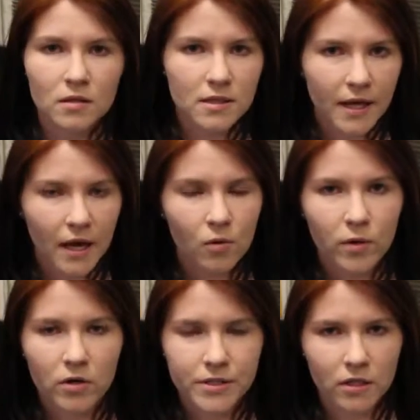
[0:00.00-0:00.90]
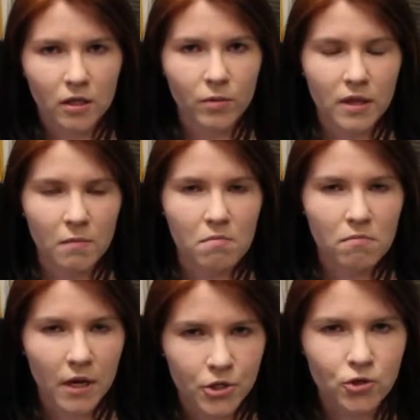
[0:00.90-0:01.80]
Today, we are dealing with a
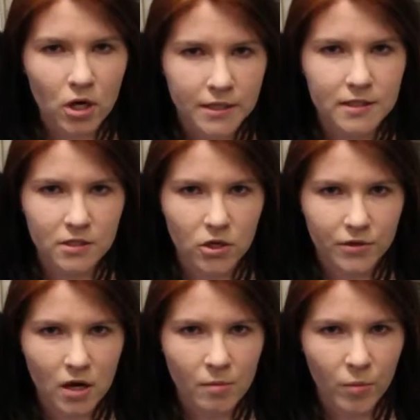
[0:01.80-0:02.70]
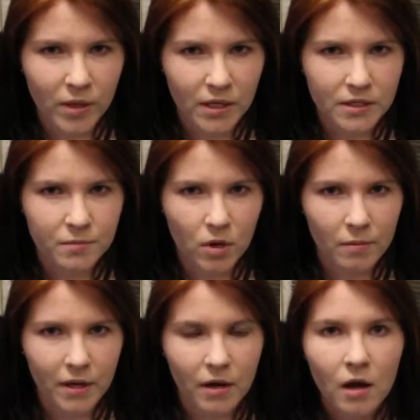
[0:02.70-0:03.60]
major crisis here at the Comm and Media
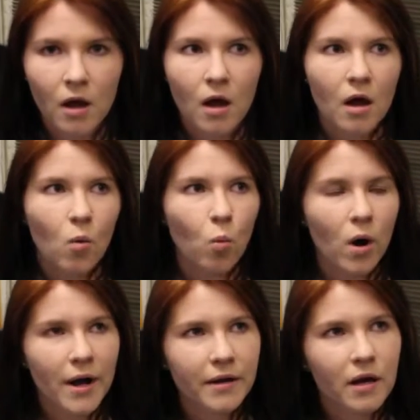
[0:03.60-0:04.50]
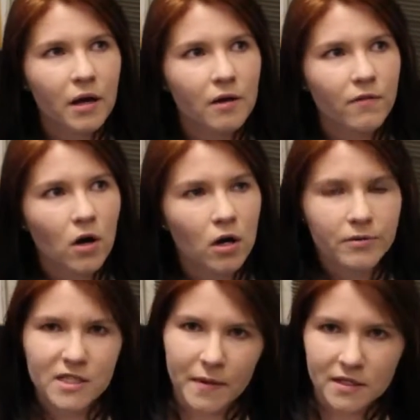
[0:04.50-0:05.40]
Department one of our
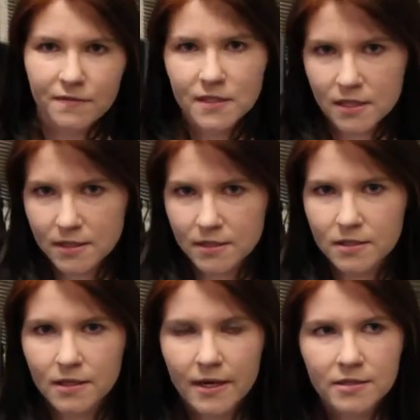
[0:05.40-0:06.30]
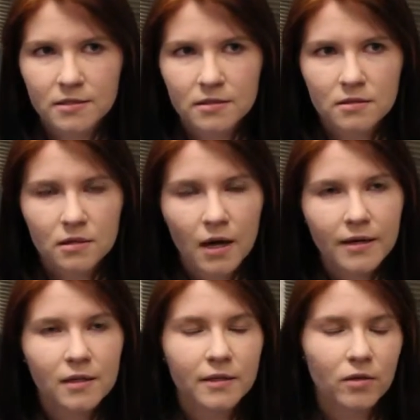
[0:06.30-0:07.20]
respective citizens has
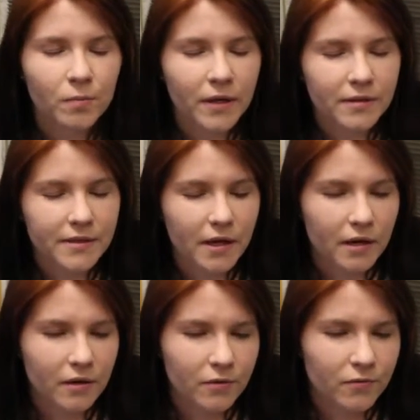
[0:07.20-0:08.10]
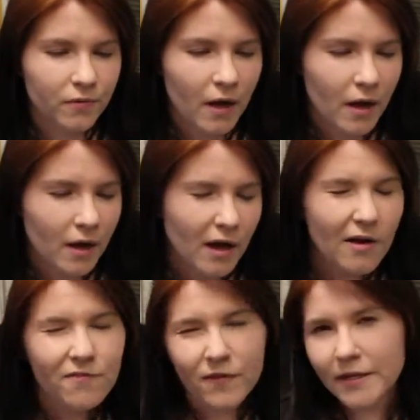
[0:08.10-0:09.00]
gotten a little bit of uh,
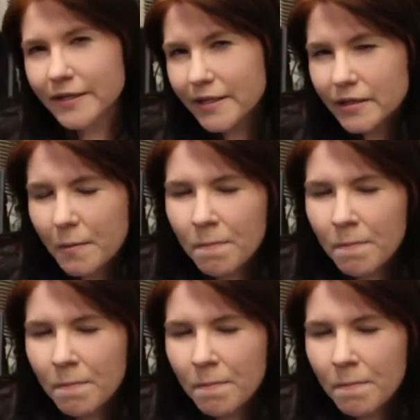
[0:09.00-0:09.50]
offended.